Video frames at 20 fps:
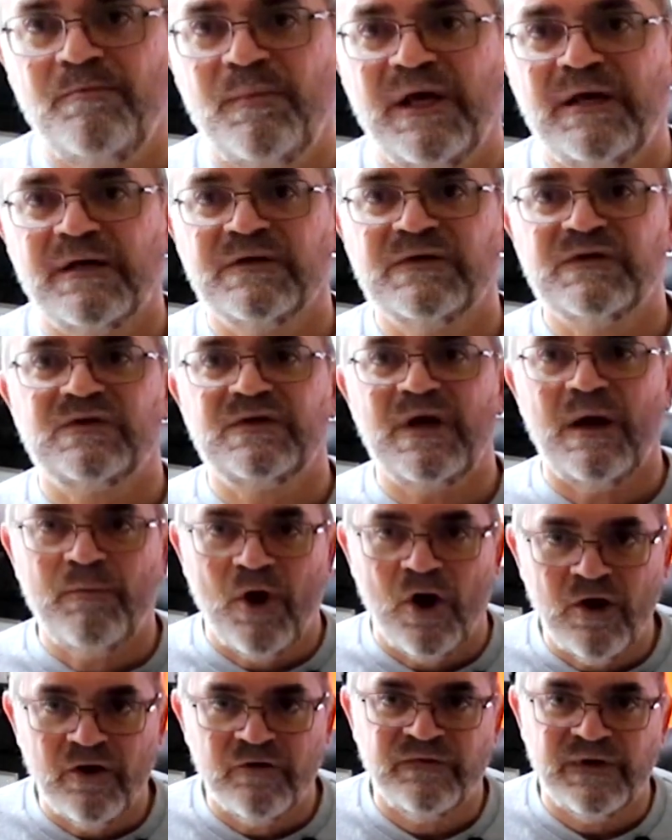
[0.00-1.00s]
because some
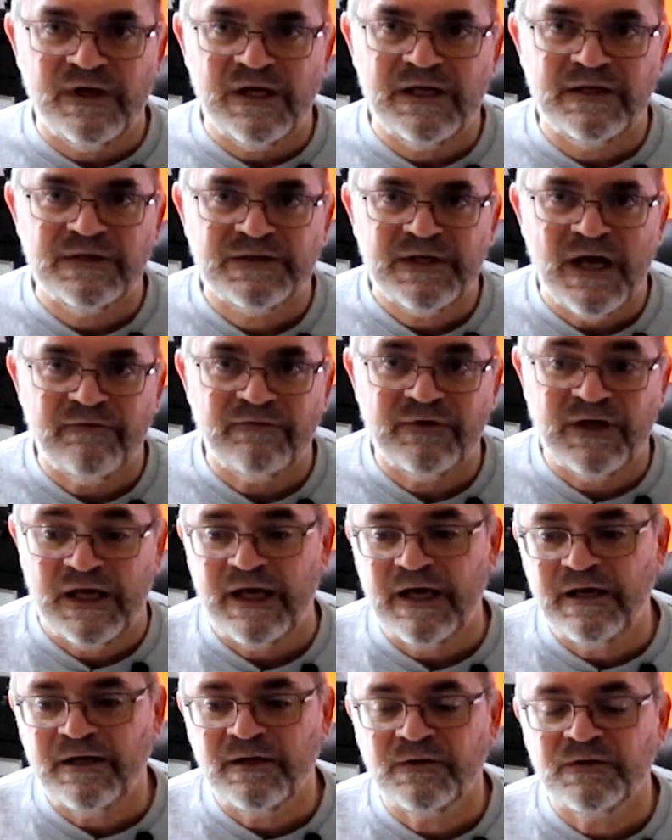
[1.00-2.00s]
RVs have
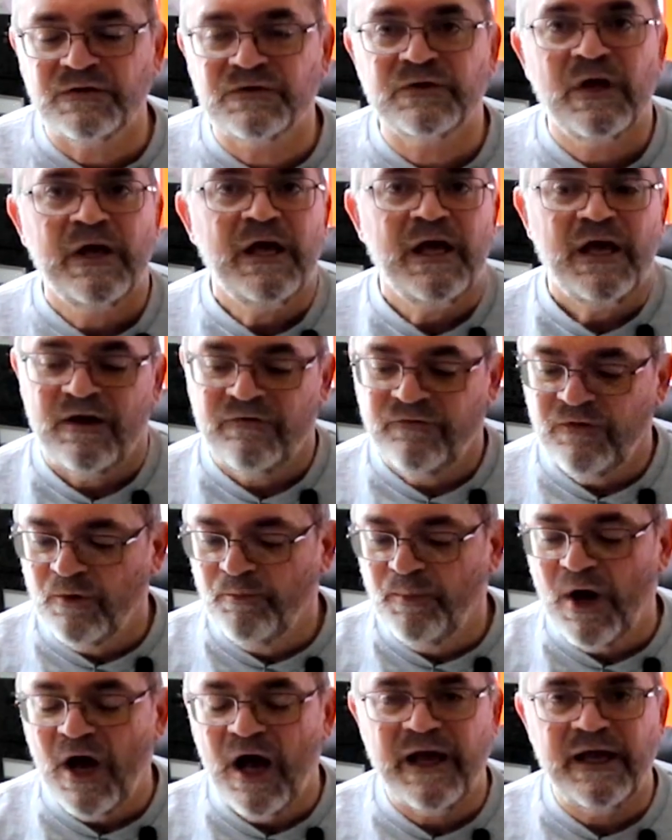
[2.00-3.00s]
kings. If you're
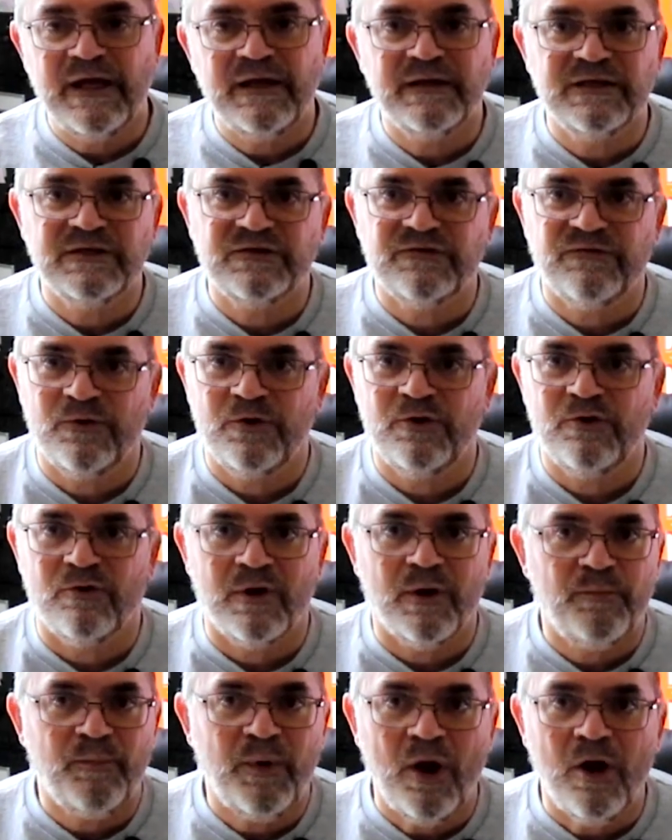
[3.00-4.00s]
buying this for
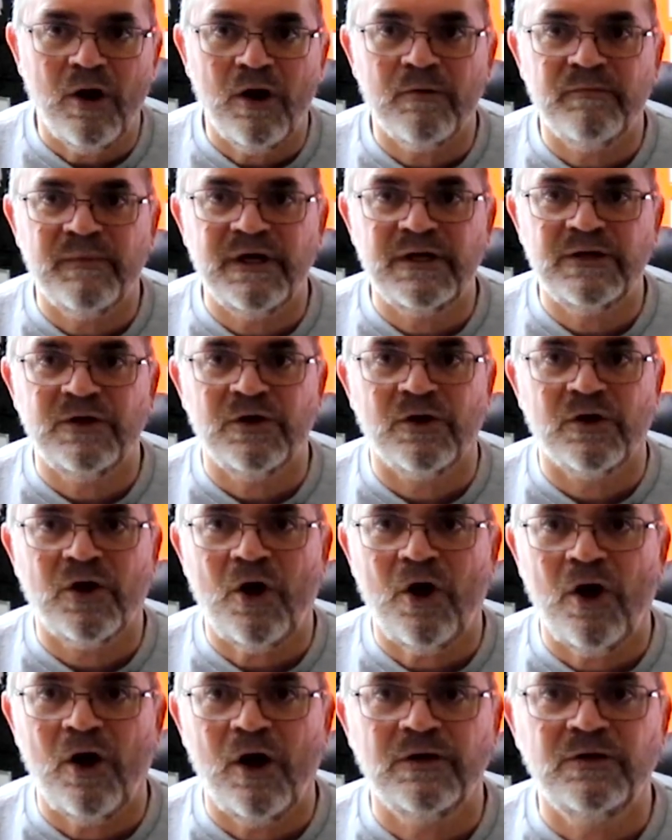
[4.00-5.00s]
your apartment, your
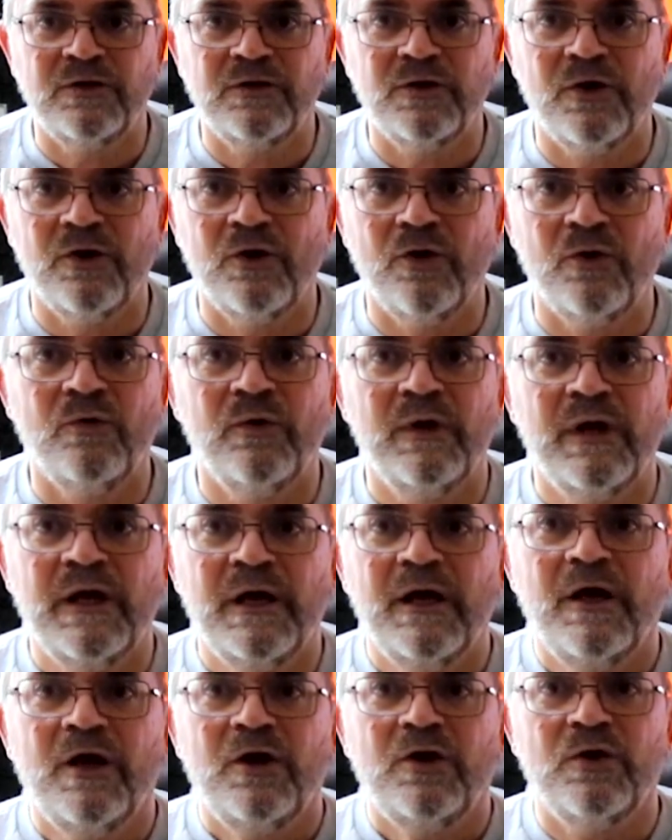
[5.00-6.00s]
condo,
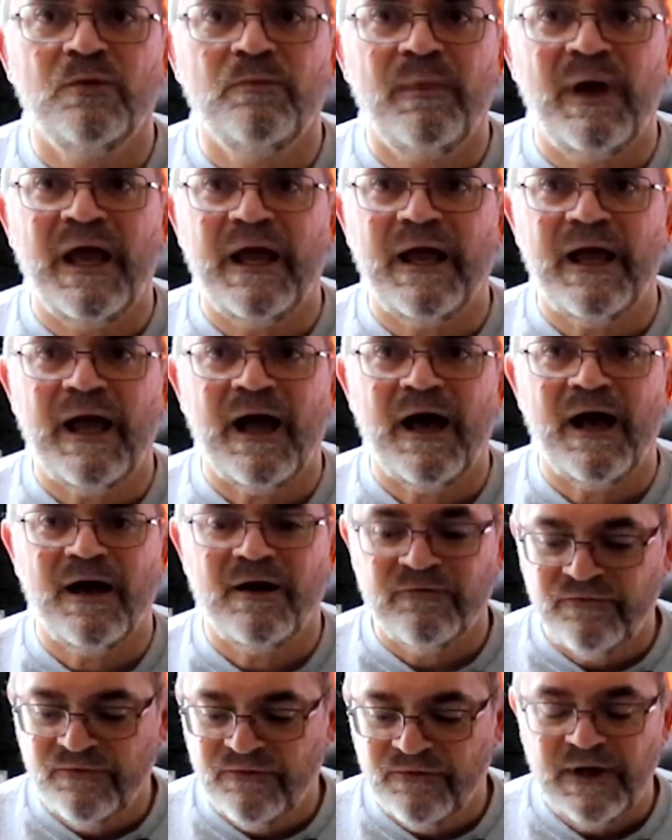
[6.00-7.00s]
you may
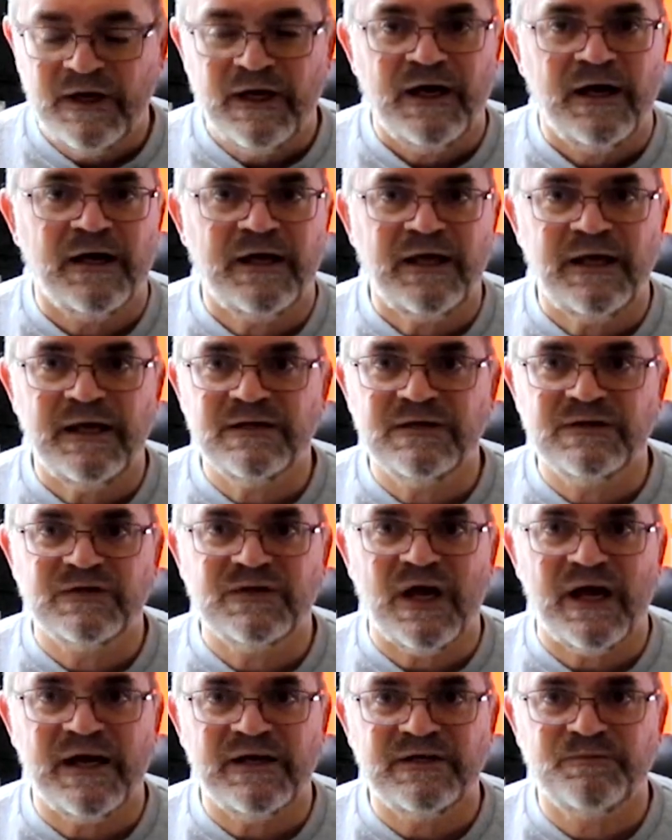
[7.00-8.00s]
have a
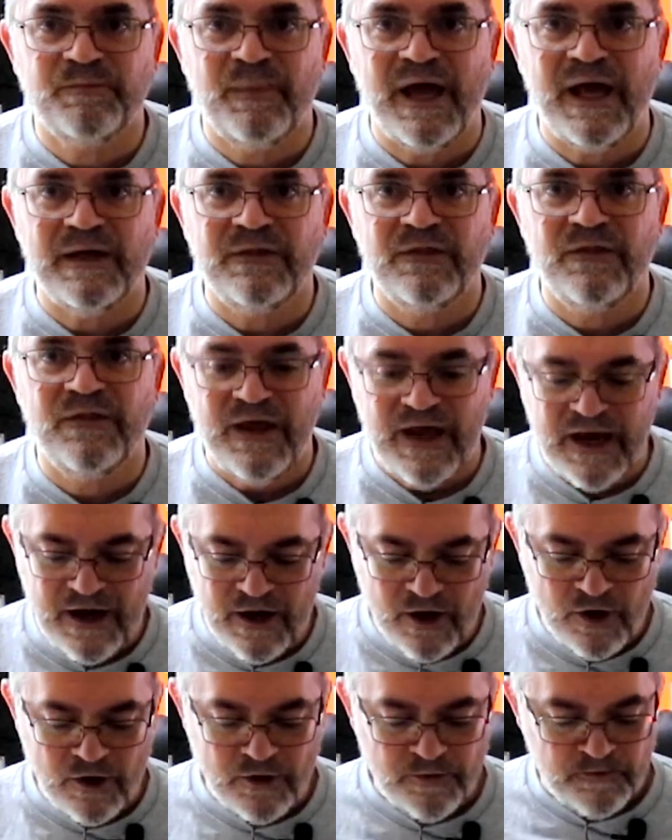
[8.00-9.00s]
king-size bed
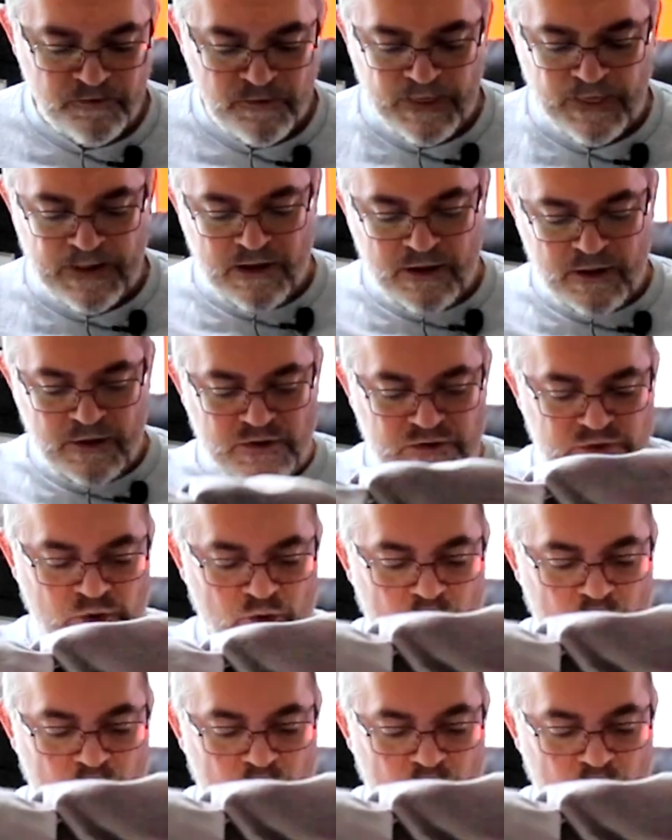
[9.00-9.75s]
there. So